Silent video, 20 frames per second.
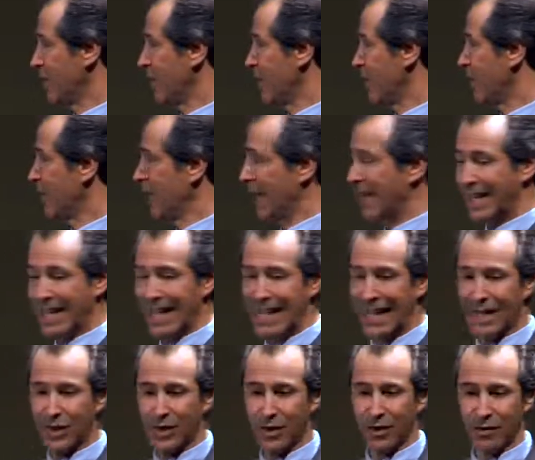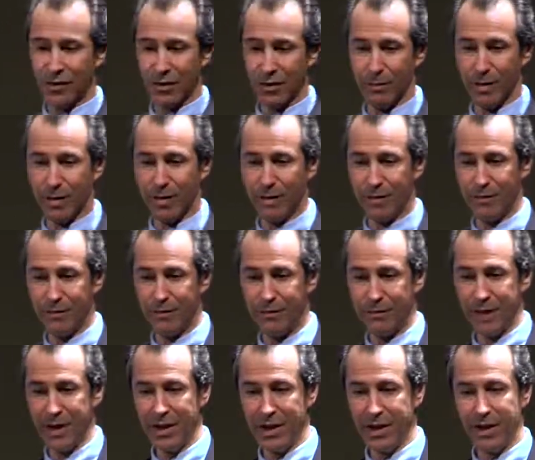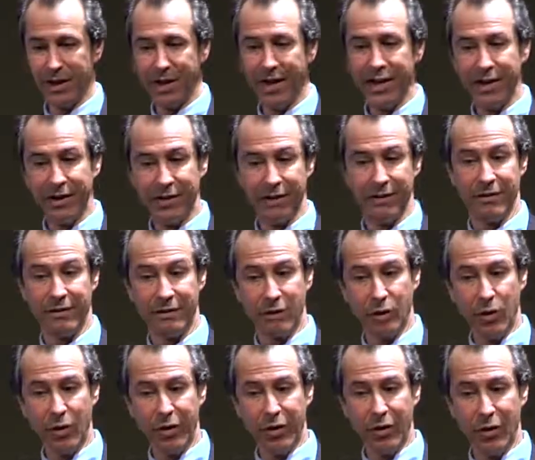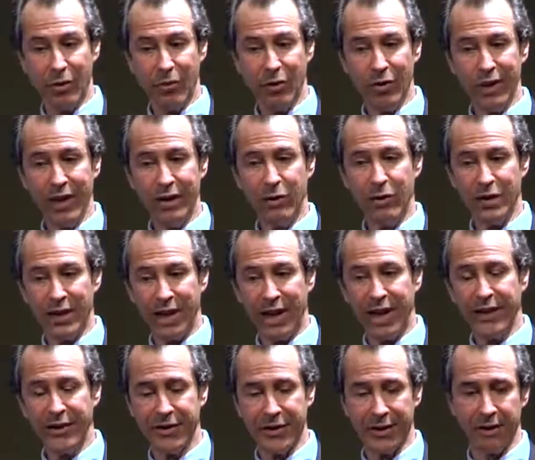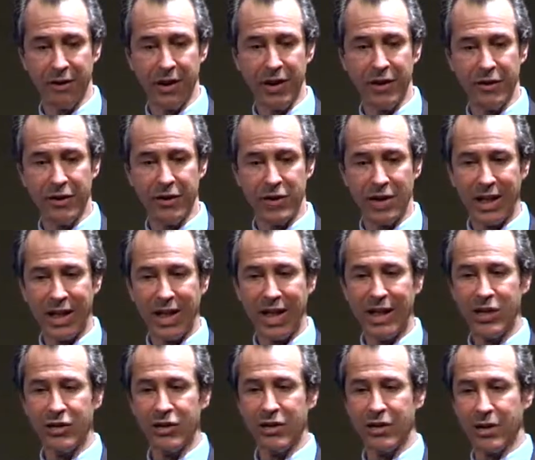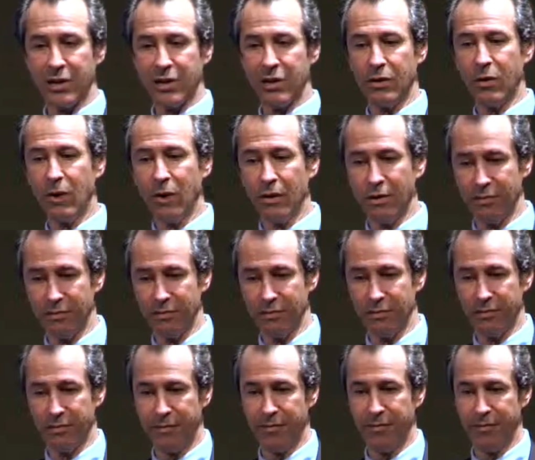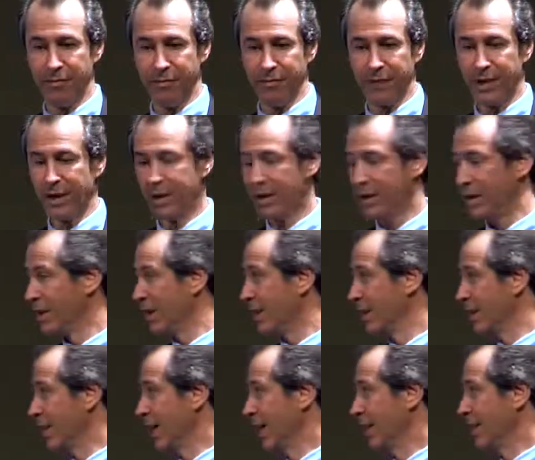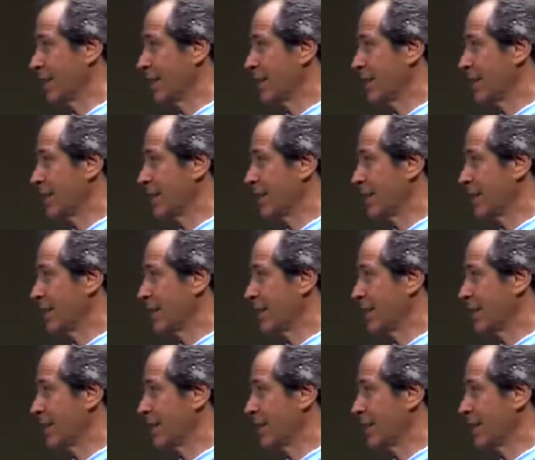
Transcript: it have never had a cancer from it. Now you'd think growth hormone equals cancer, right? If there's a cancer, it's going to grow. Not